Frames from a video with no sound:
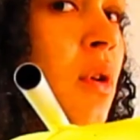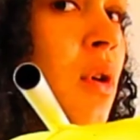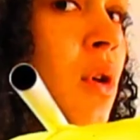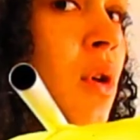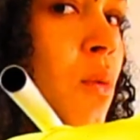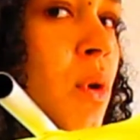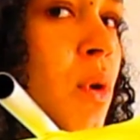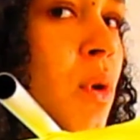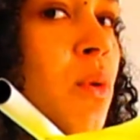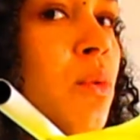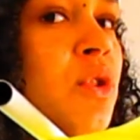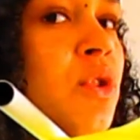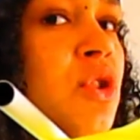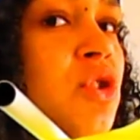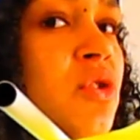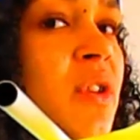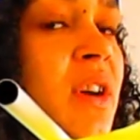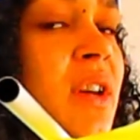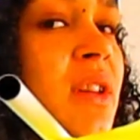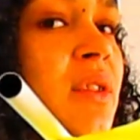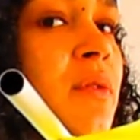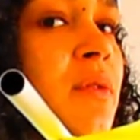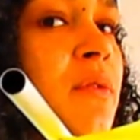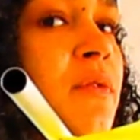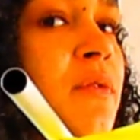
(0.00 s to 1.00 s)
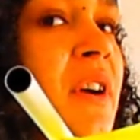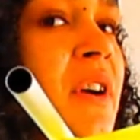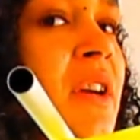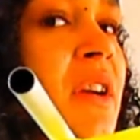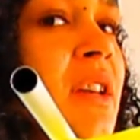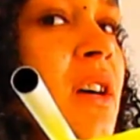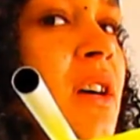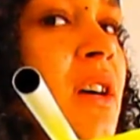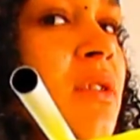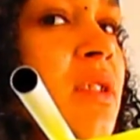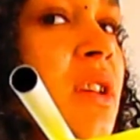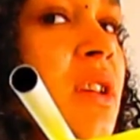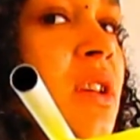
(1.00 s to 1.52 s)
what we're trying to find
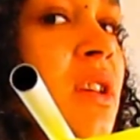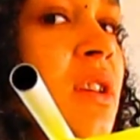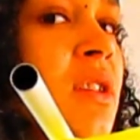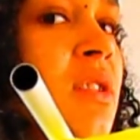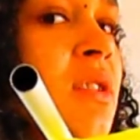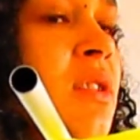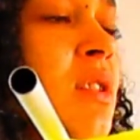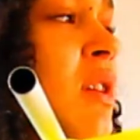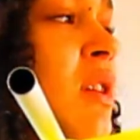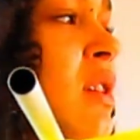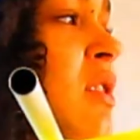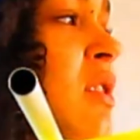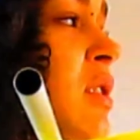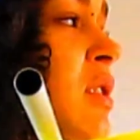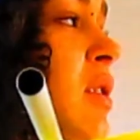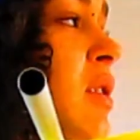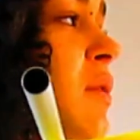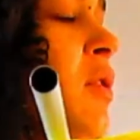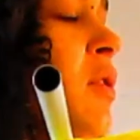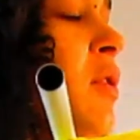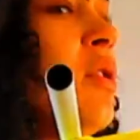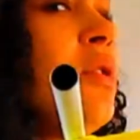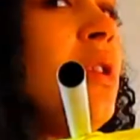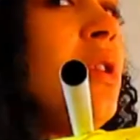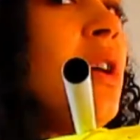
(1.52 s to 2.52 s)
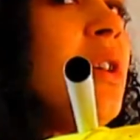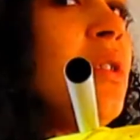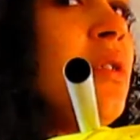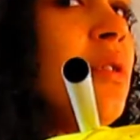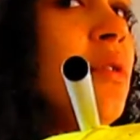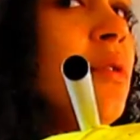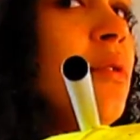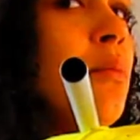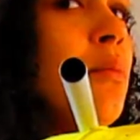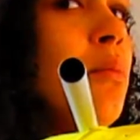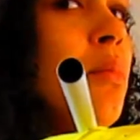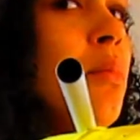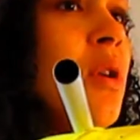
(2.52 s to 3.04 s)
out is, see, if you're at the
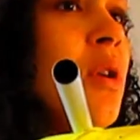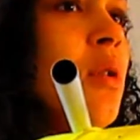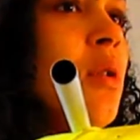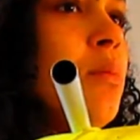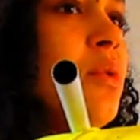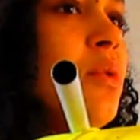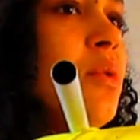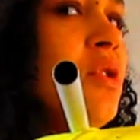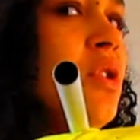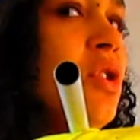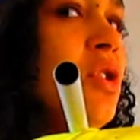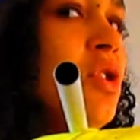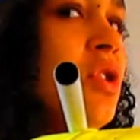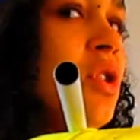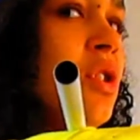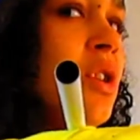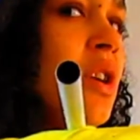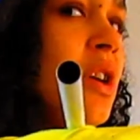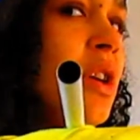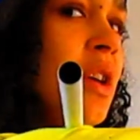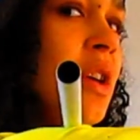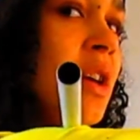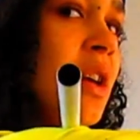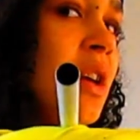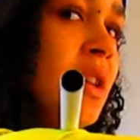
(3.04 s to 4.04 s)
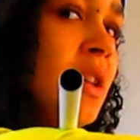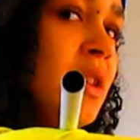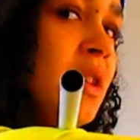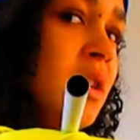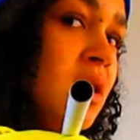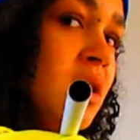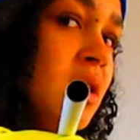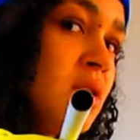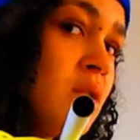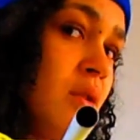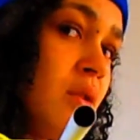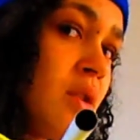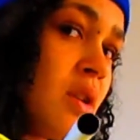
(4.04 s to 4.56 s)
bottom position and you got
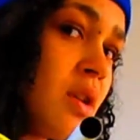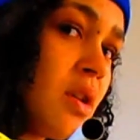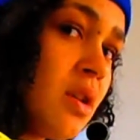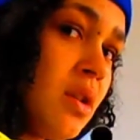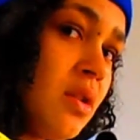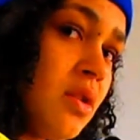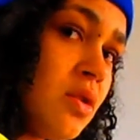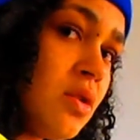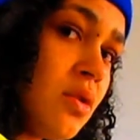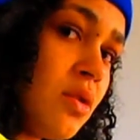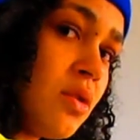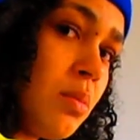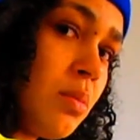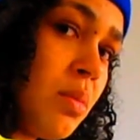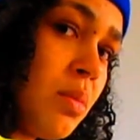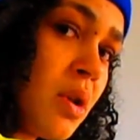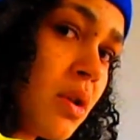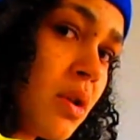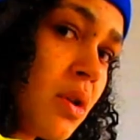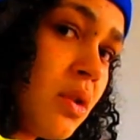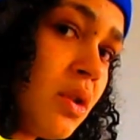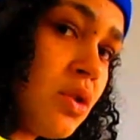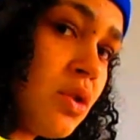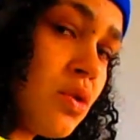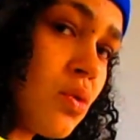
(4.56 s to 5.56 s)
this going on, so the bar is